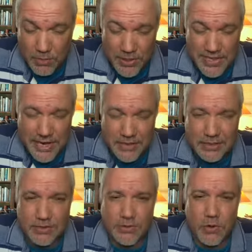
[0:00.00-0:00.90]
but not
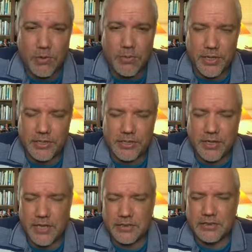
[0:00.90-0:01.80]
so much
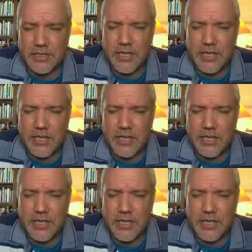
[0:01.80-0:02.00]
stress